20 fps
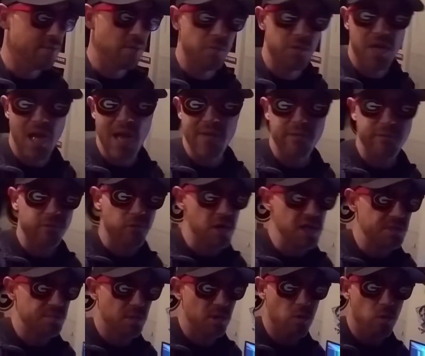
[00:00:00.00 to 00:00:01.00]
but when you have a
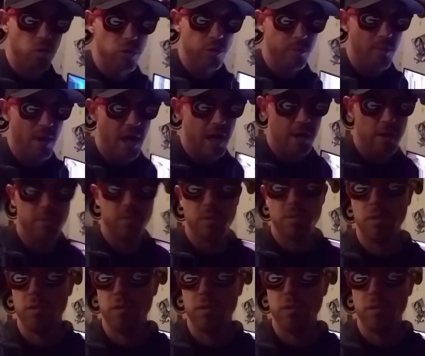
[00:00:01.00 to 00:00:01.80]
freshman quarterback who,